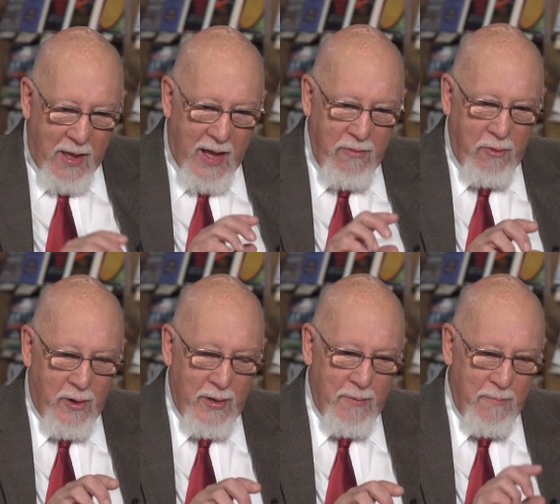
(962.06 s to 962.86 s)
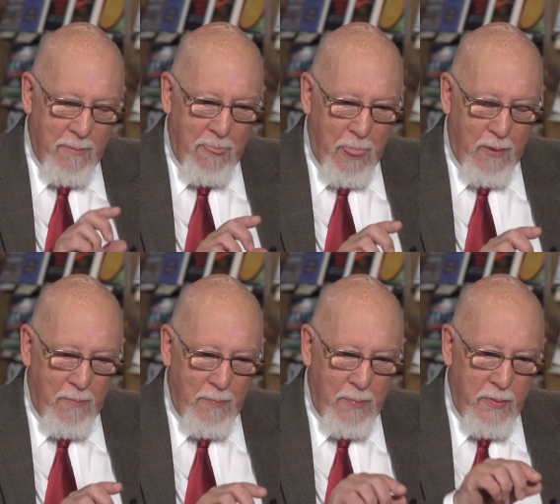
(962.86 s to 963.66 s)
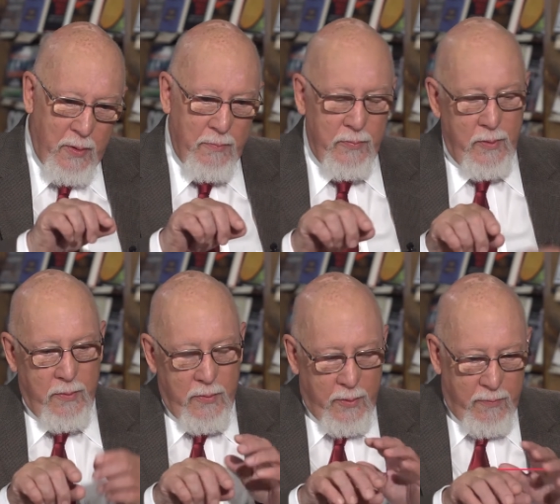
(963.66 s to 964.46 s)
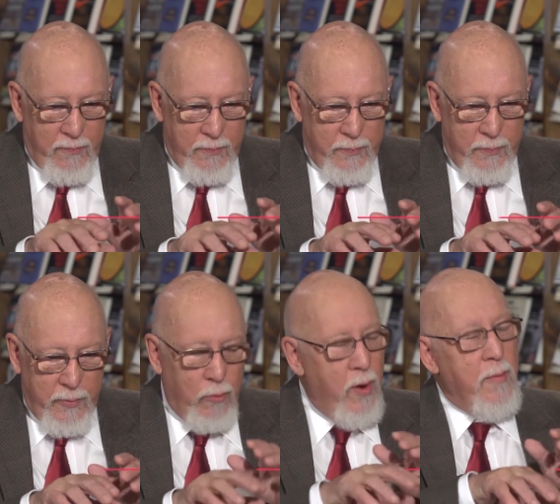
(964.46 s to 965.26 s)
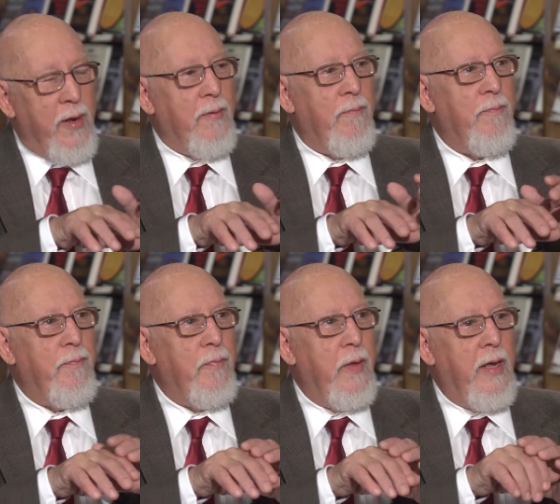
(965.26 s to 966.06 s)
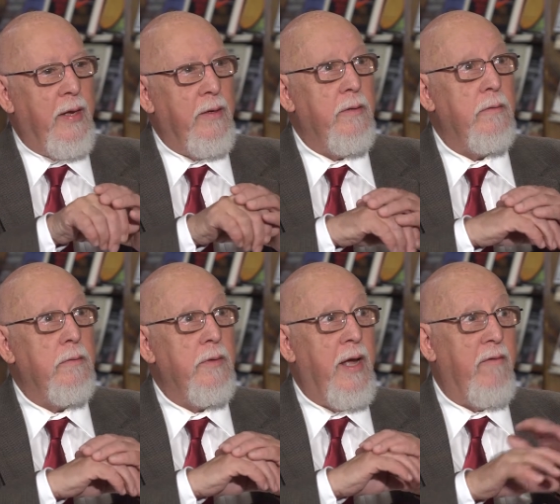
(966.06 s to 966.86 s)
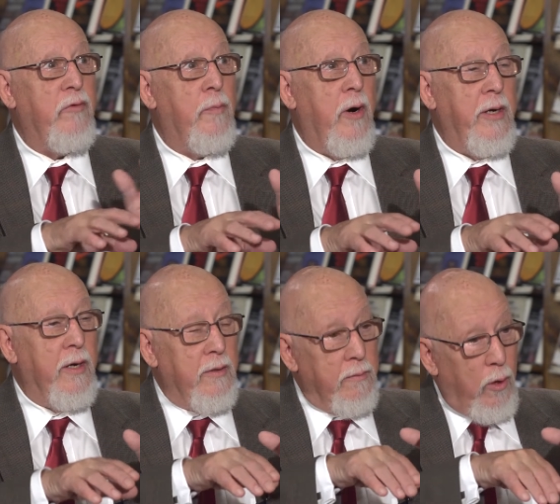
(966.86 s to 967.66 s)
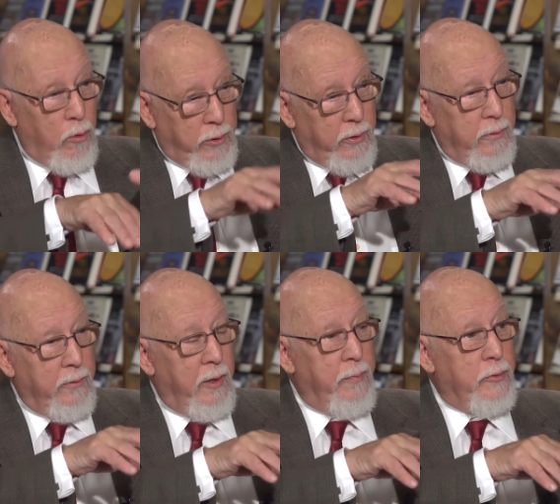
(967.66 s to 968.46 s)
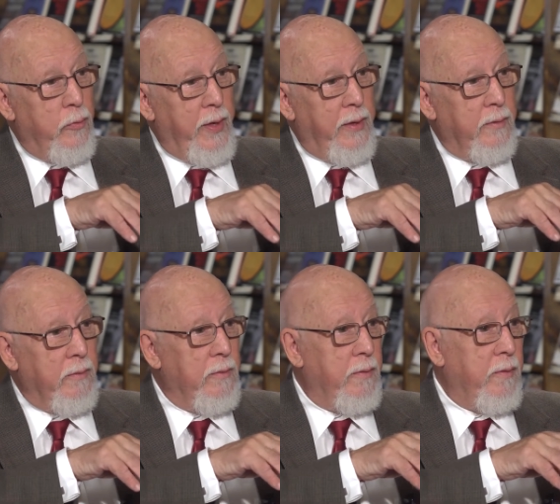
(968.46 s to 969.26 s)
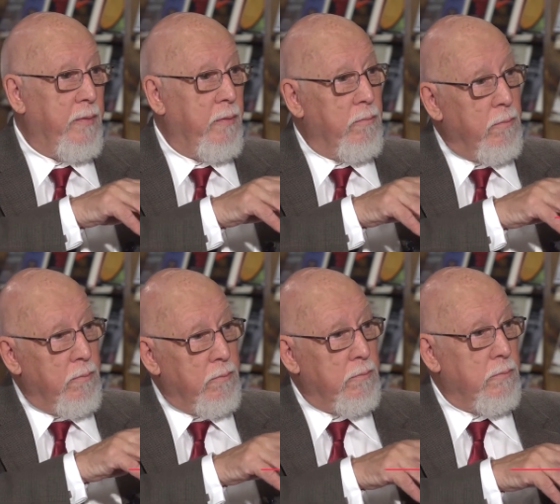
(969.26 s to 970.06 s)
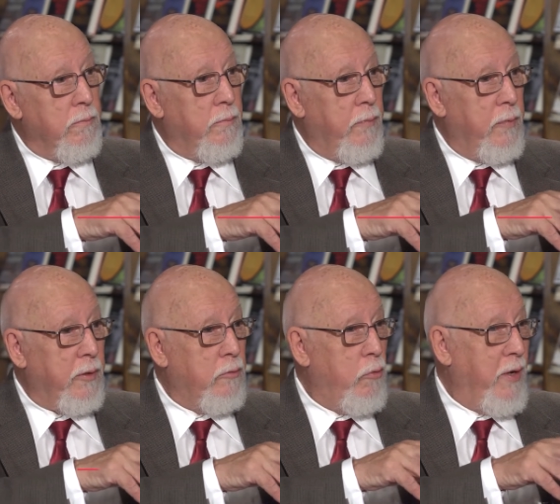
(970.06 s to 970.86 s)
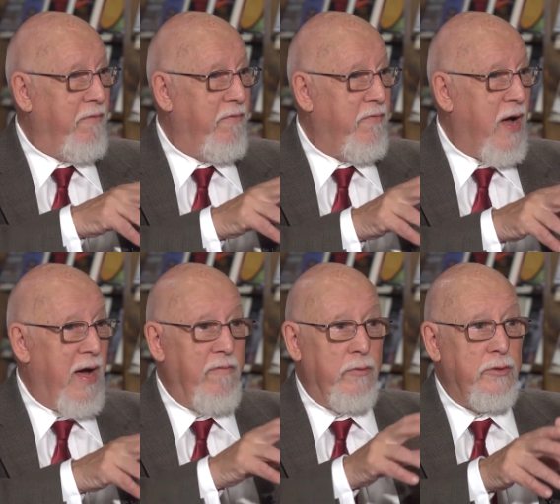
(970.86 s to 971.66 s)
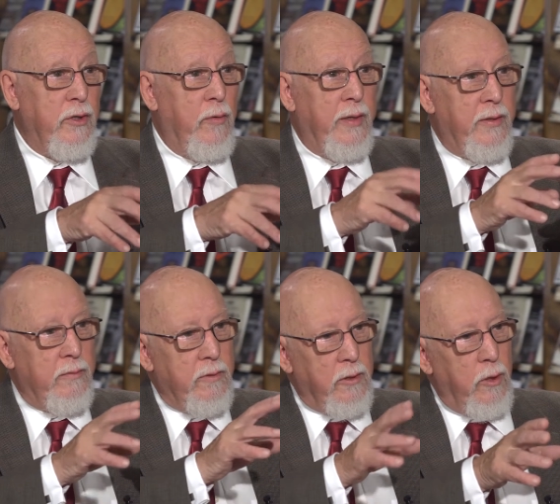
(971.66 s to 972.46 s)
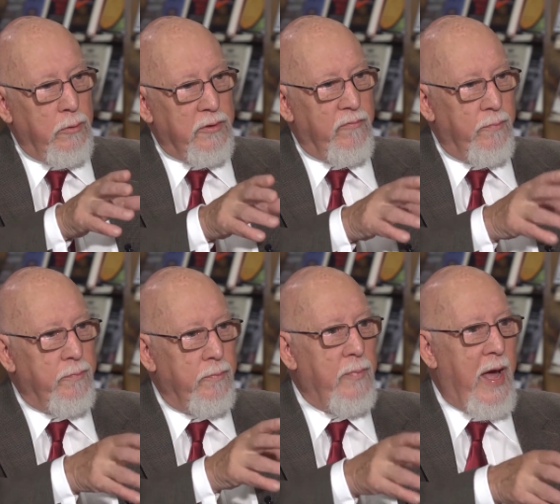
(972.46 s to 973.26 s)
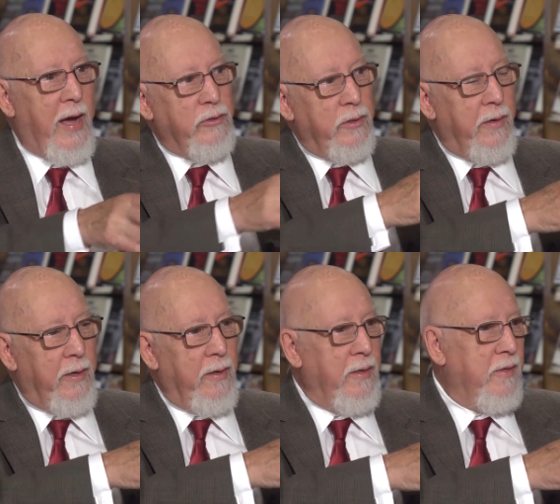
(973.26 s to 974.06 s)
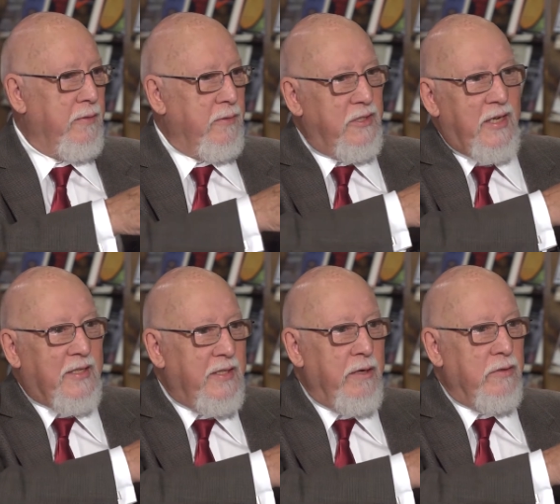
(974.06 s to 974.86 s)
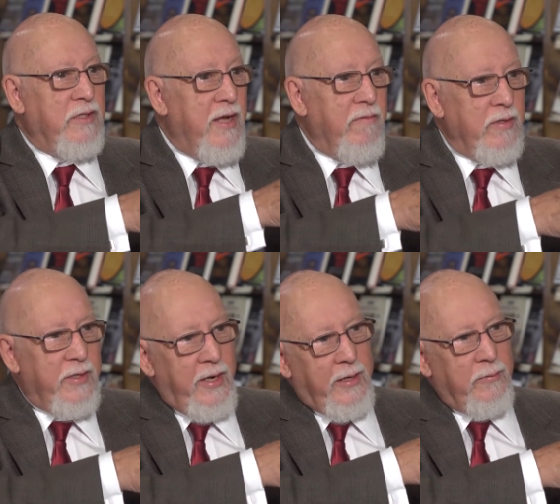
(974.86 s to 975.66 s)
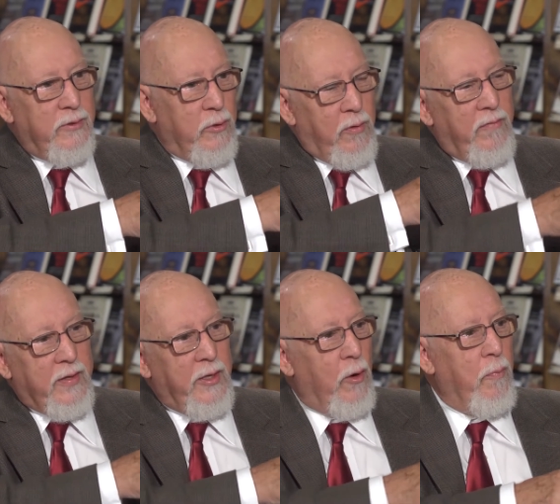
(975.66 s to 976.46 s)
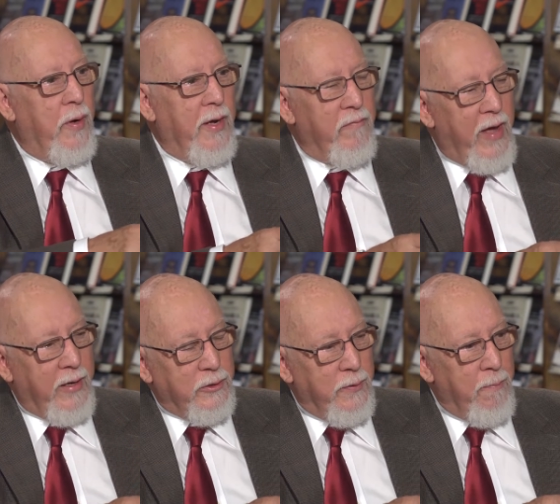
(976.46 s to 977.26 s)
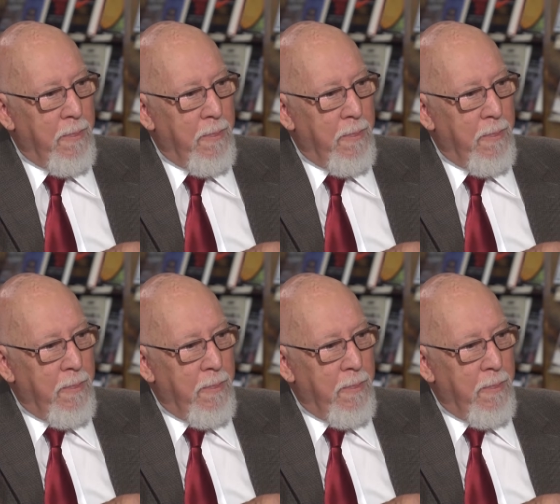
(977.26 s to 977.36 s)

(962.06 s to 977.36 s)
I thought the women in the after party are older. They're between they're 25 or so at the close of action. They're 16 or 17 sort of at the opening of action.